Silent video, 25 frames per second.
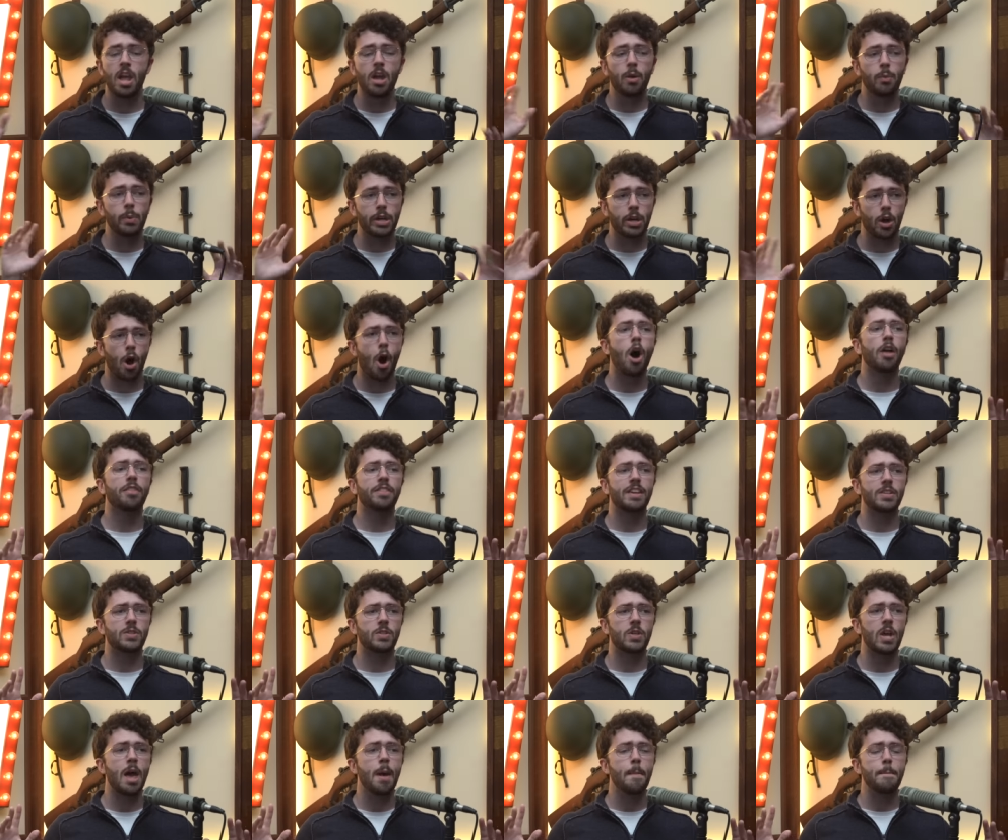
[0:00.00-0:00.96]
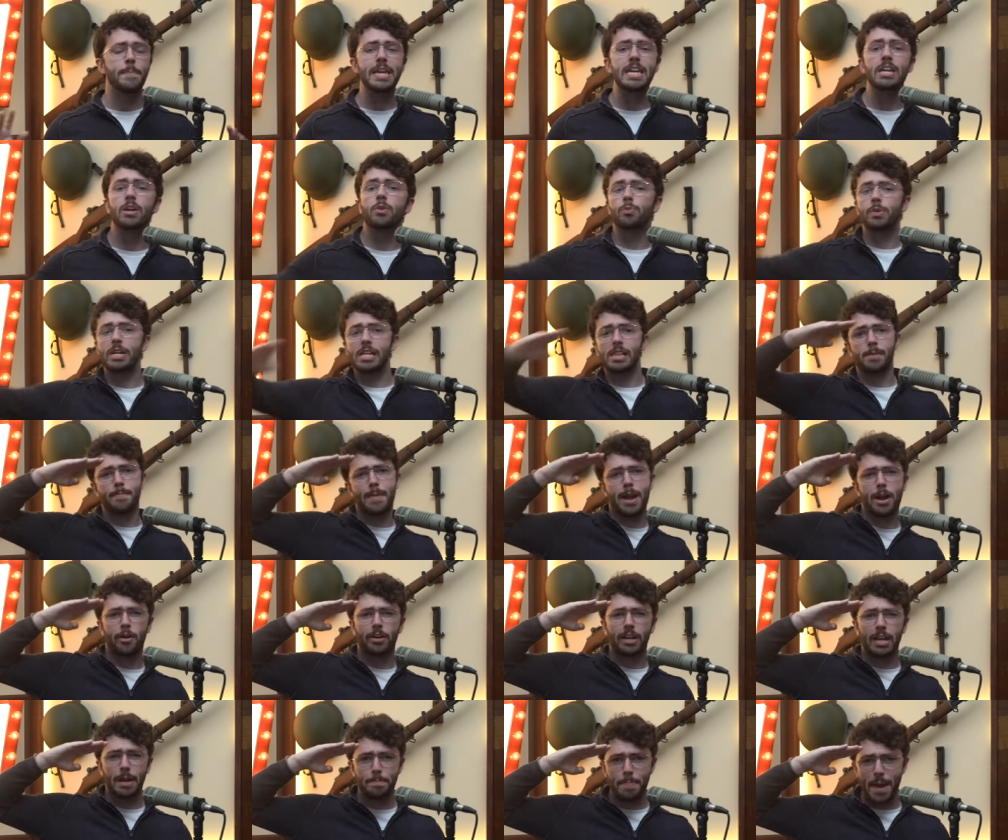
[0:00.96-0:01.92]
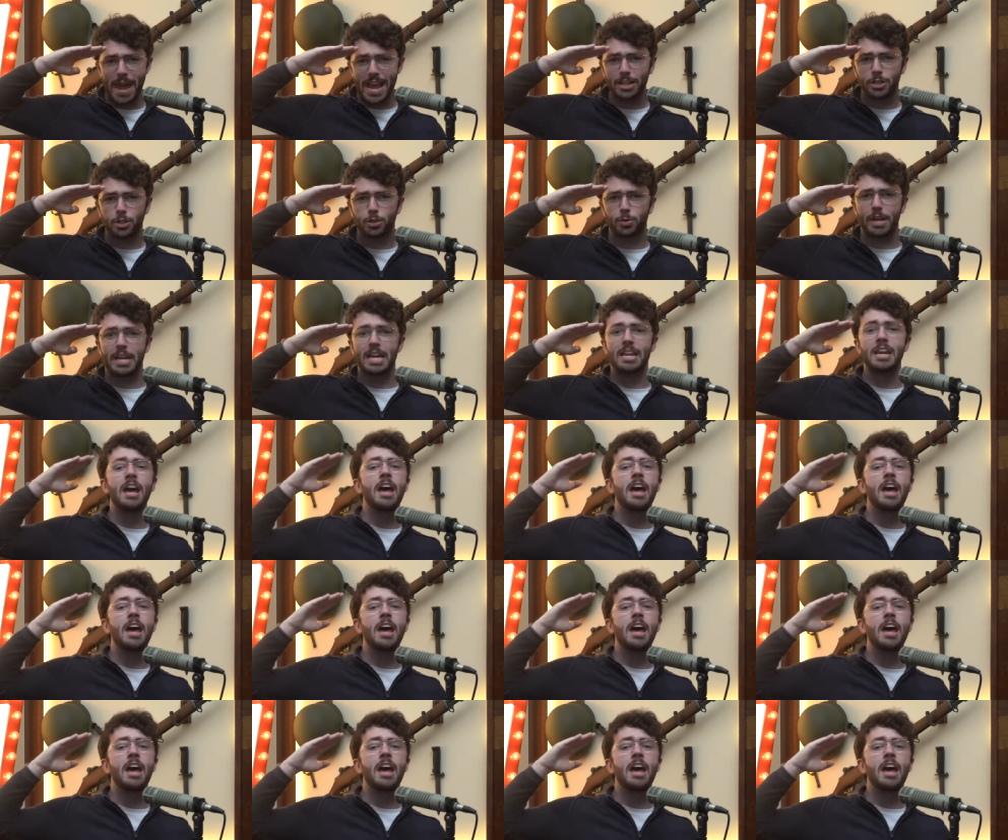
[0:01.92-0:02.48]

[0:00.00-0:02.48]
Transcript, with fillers: We call this being a real American patriot.